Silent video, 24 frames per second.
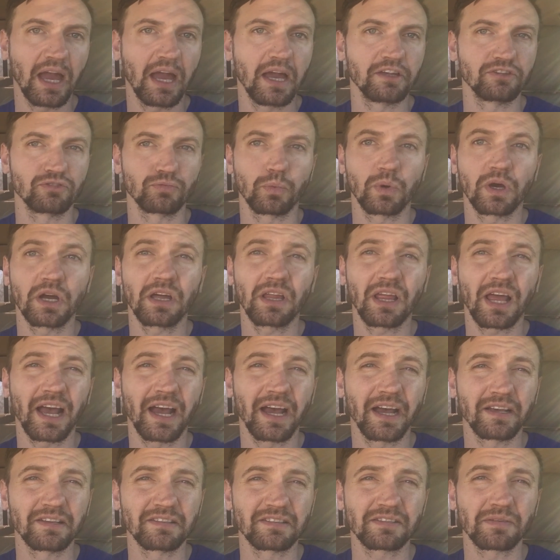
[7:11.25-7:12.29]
as well
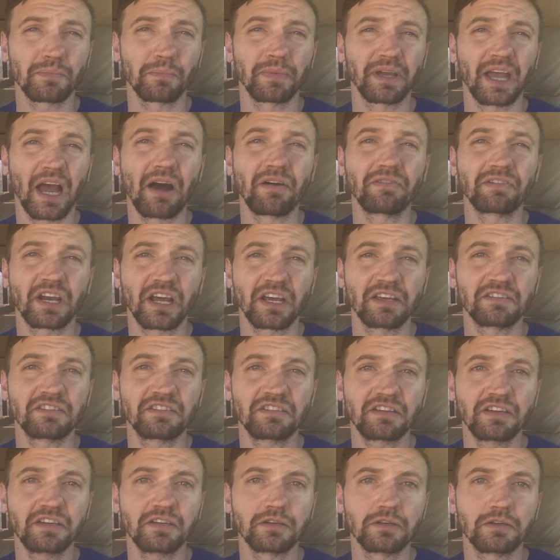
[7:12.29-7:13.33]
as some galvanized
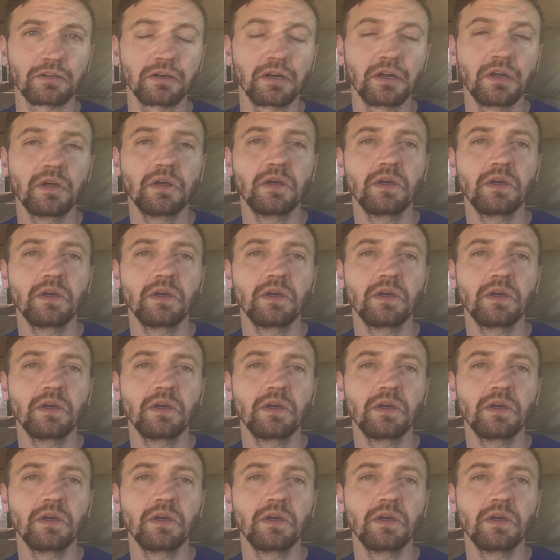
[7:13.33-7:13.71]
steel.